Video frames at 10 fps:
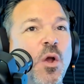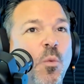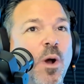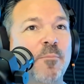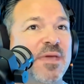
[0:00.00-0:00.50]

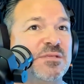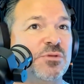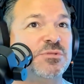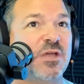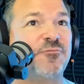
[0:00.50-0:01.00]
What makes
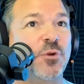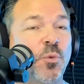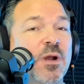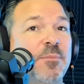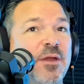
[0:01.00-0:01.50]
you different?
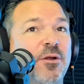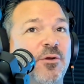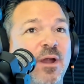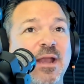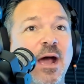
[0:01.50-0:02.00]
What I'm
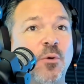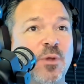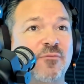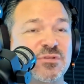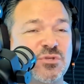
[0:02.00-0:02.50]
hearing right now, we
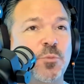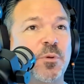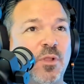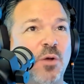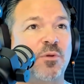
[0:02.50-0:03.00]
have a
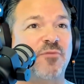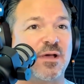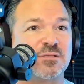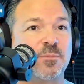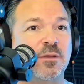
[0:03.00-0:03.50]
super low
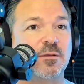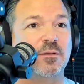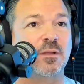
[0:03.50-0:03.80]
investment.